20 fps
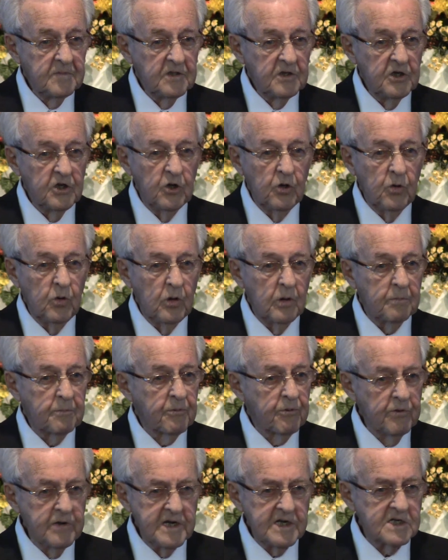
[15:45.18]
Noah
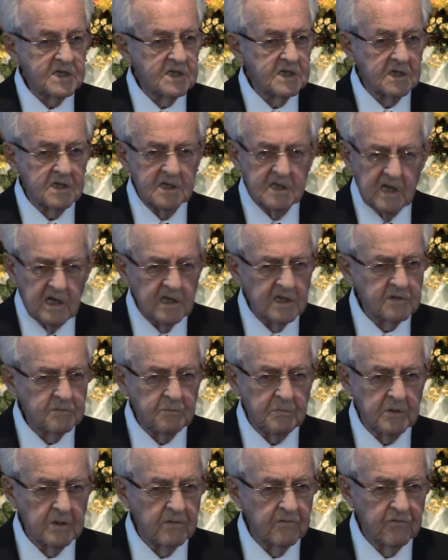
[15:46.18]
preached the
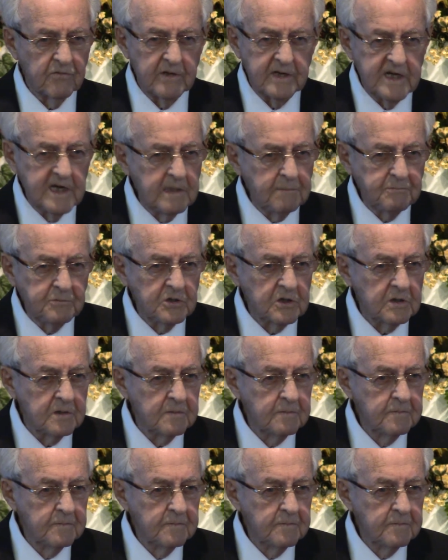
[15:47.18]
gospel of redemption.